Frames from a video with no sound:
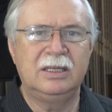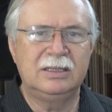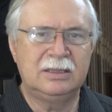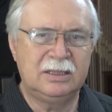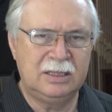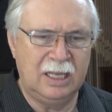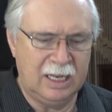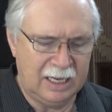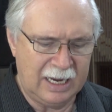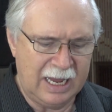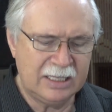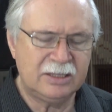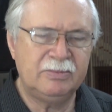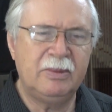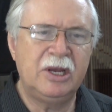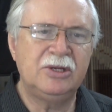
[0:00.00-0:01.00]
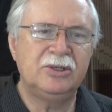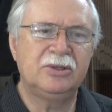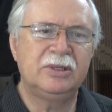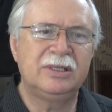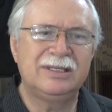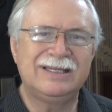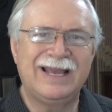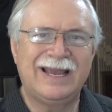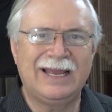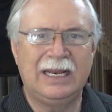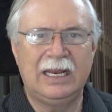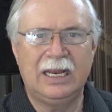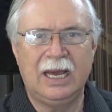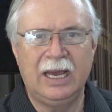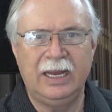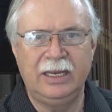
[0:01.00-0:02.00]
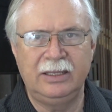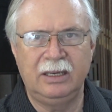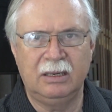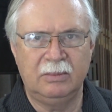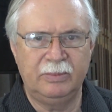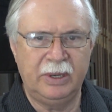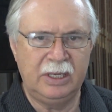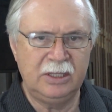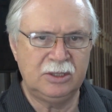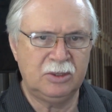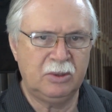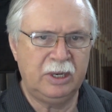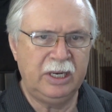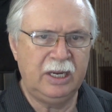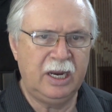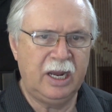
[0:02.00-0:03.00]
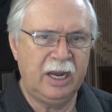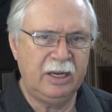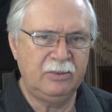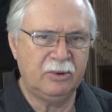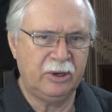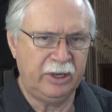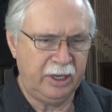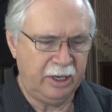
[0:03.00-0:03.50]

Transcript: the, the last measure of the second line there on page twenty-nine. We're